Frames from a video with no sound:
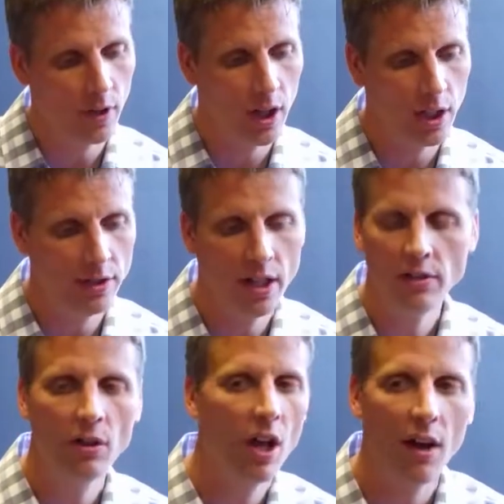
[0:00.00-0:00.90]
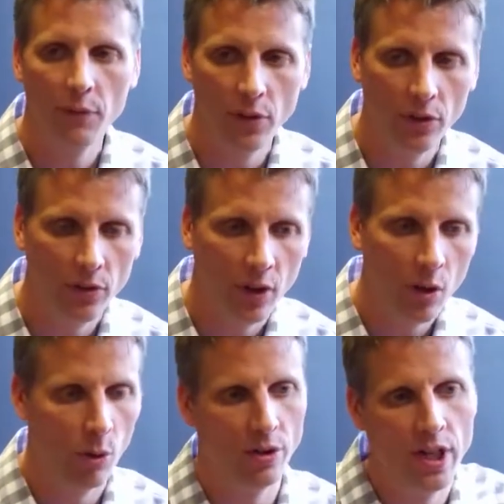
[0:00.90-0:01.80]
a dental office
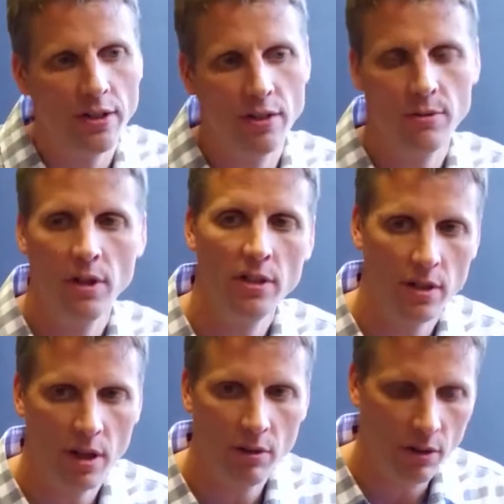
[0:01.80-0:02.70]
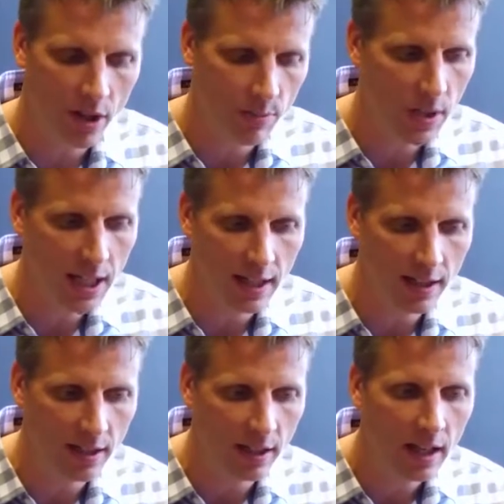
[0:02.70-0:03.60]
or dentistry in general as being
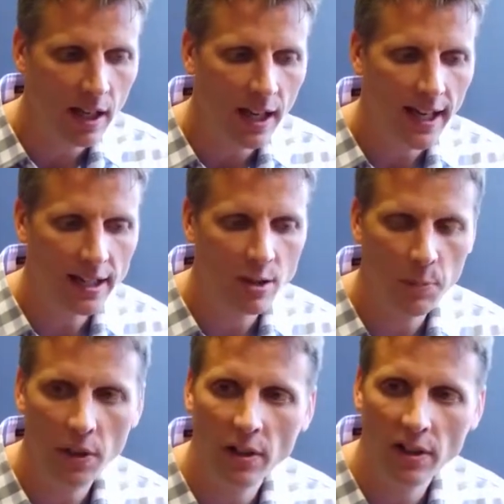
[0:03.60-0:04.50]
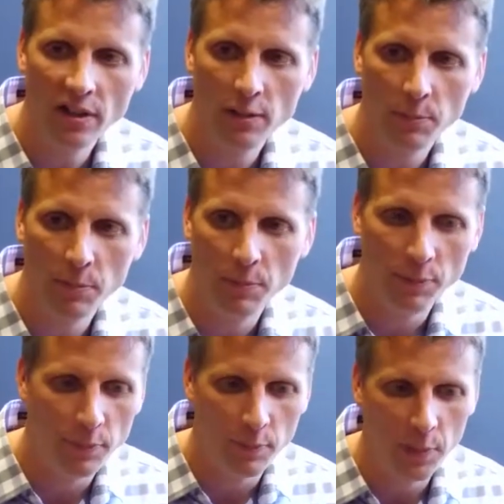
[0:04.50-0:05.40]
an
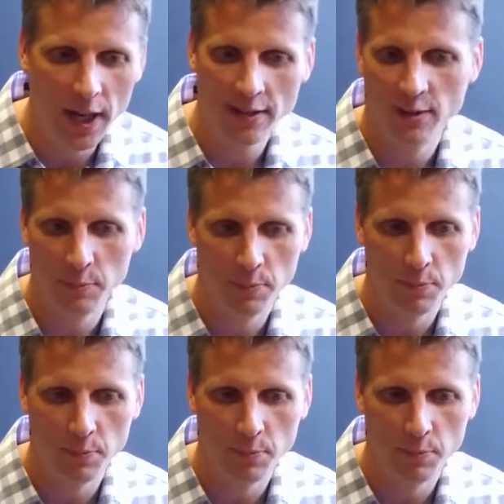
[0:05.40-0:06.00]
experience-based